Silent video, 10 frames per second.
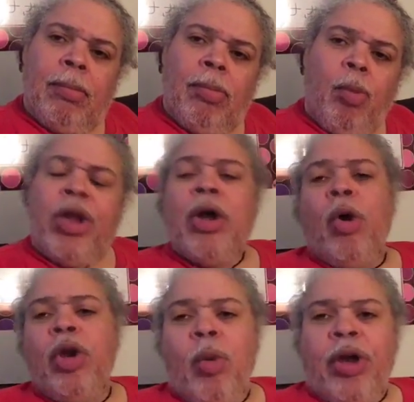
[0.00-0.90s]
We're the
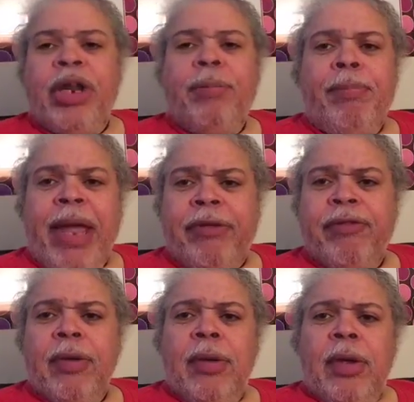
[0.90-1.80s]
only one that makes
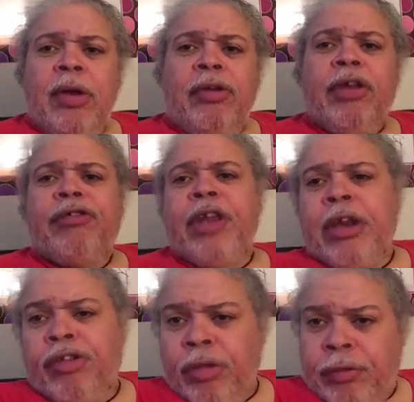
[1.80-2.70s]

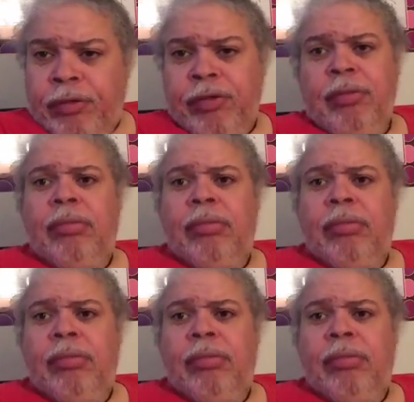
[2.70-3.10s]
distinctions.